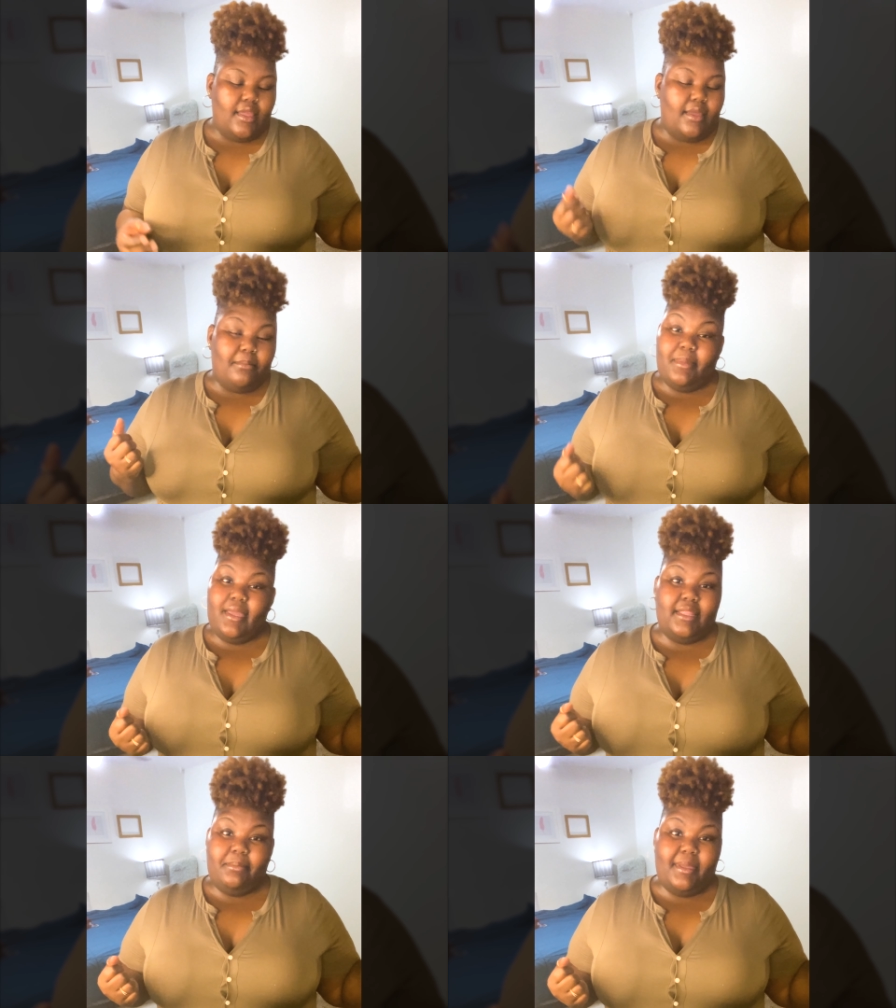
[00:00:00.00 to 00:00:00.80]

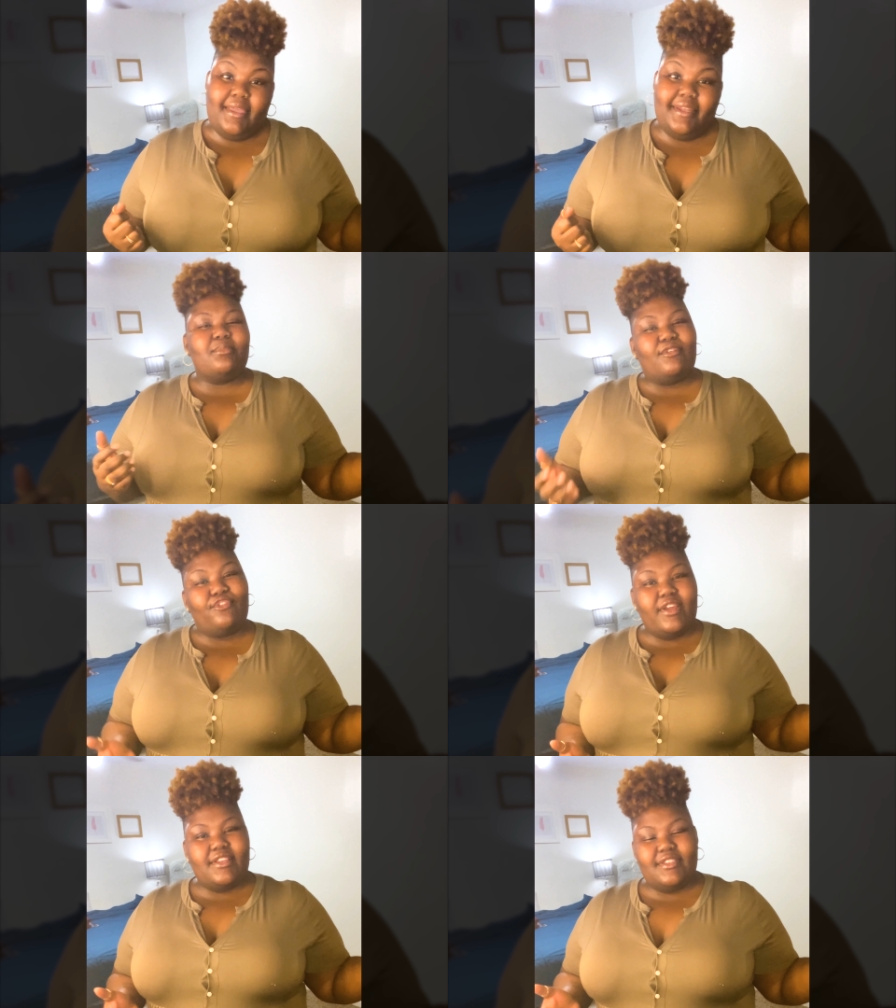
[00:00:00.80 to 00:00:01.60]
Manly man. So my
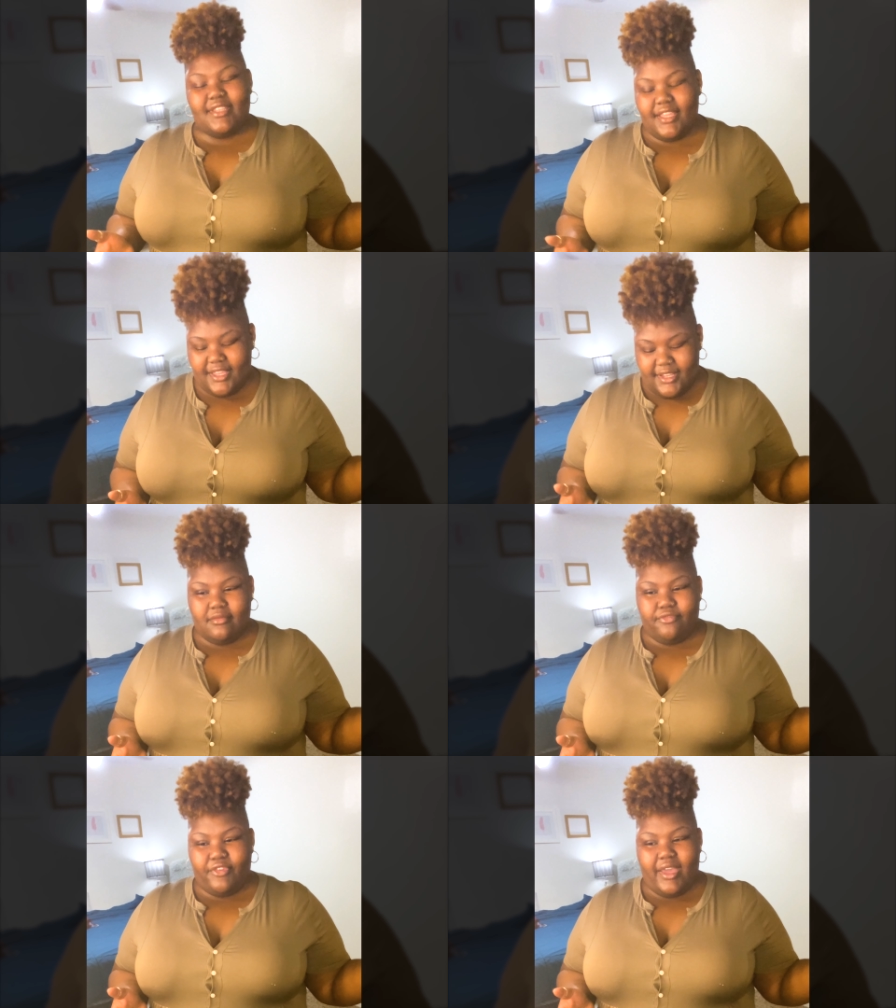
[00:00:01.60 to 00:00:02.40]
friend has said,
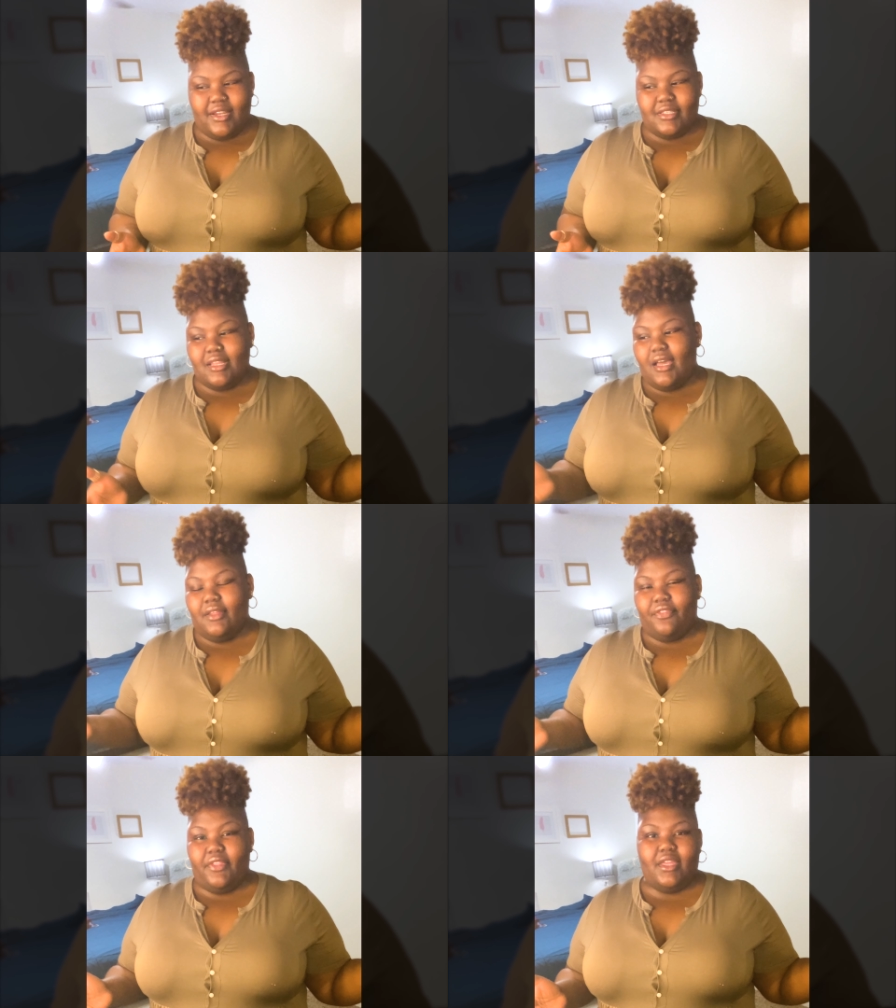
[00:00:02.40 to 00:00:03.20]
fat is not
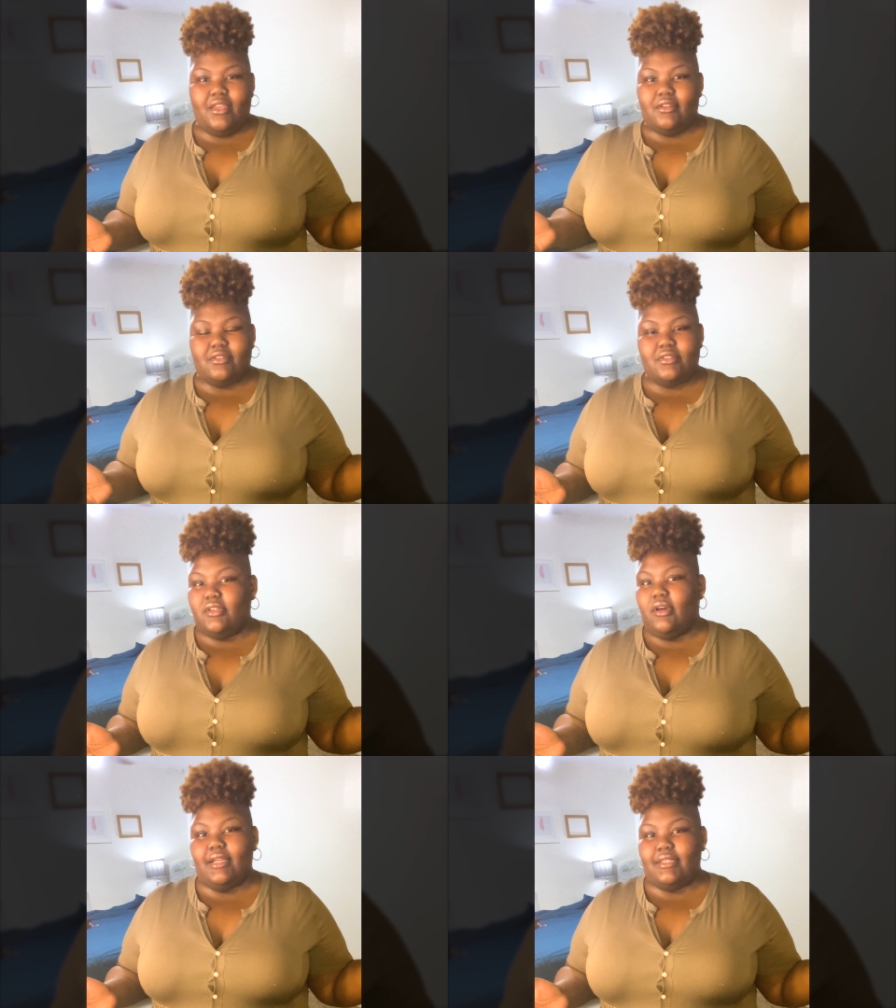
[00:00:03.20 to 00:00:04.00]
a thing
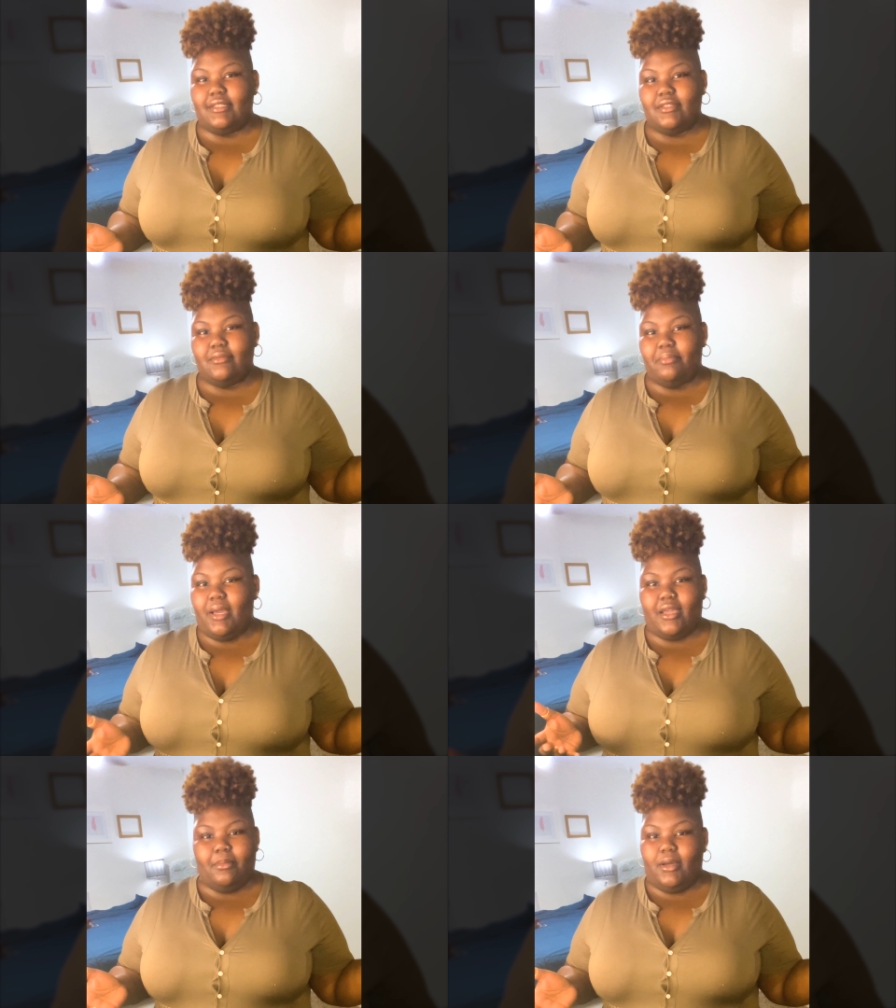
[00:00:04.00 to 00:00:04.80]
to us
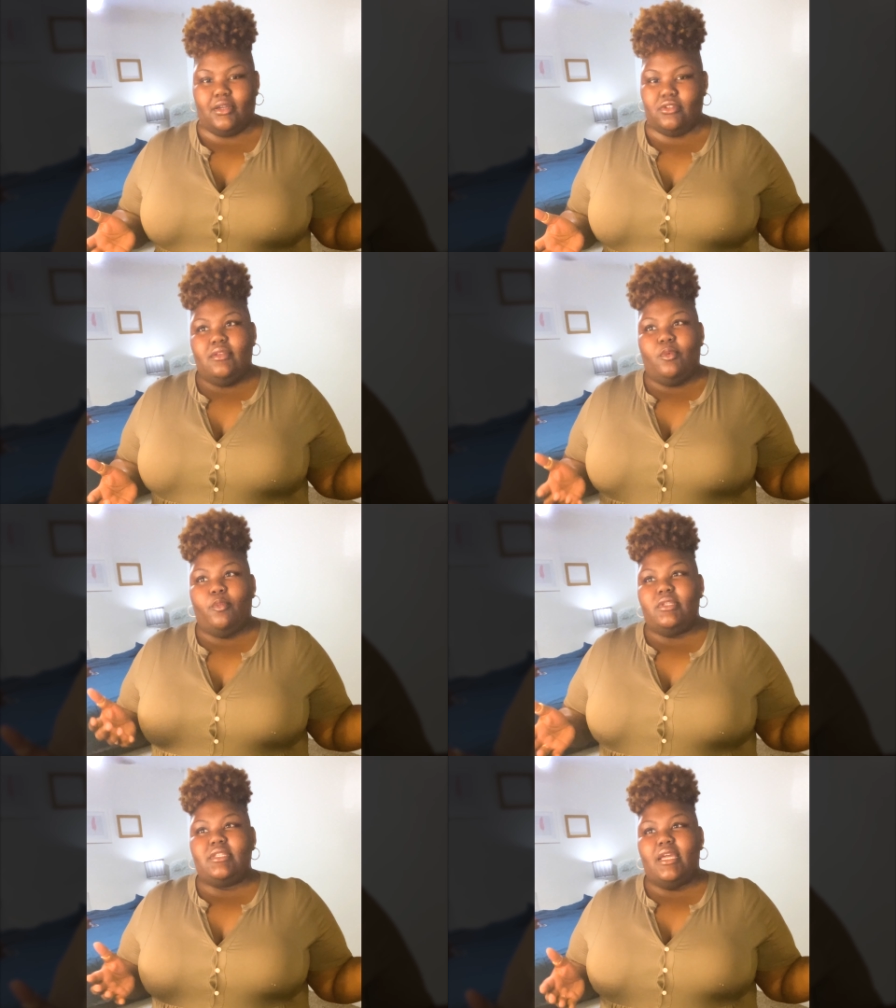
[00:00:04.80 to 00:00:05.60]
back in my country. When
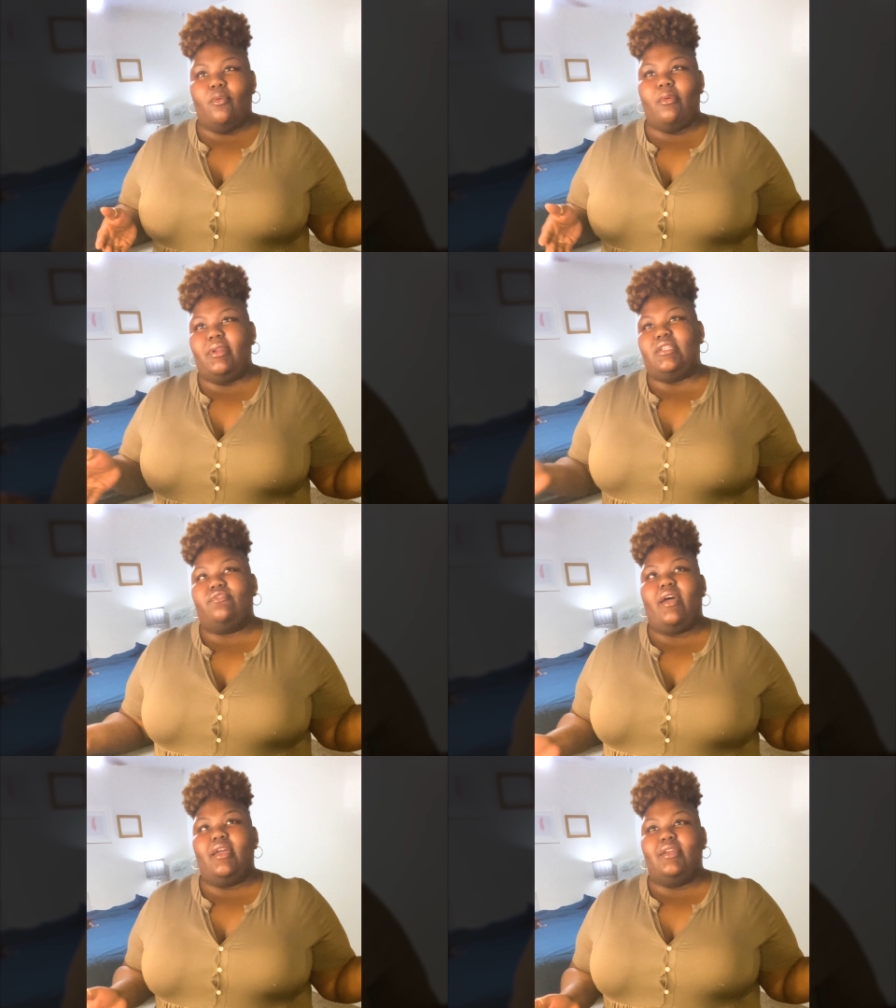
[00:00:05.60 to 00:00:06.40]
we say a woman is
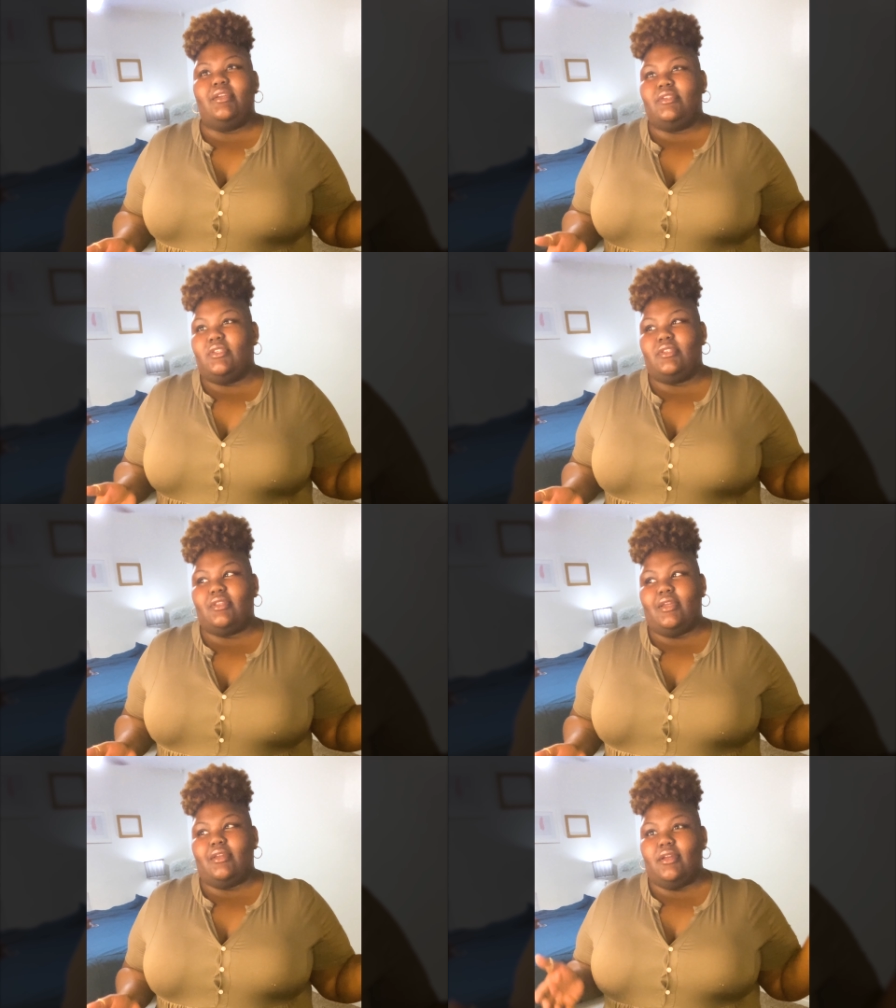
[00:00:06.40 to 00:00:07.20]
fat, it's just
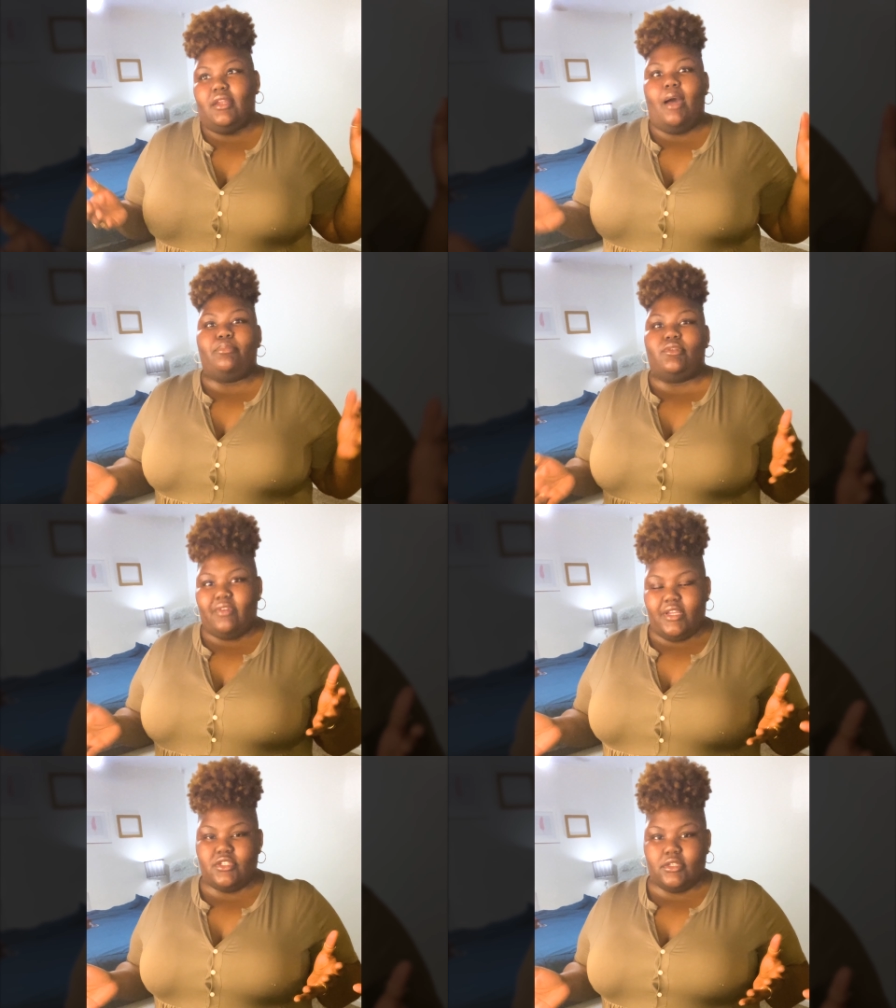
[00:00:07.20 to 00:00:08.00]
like an
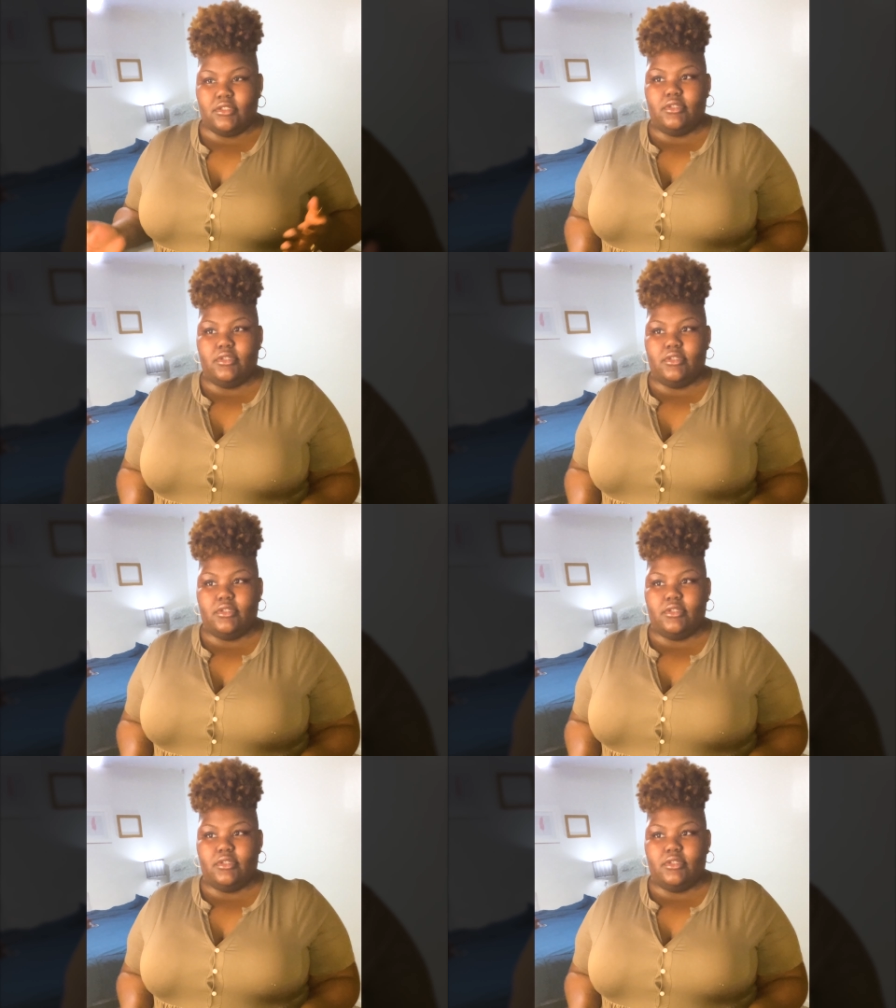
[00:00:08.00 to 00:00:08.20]
observation.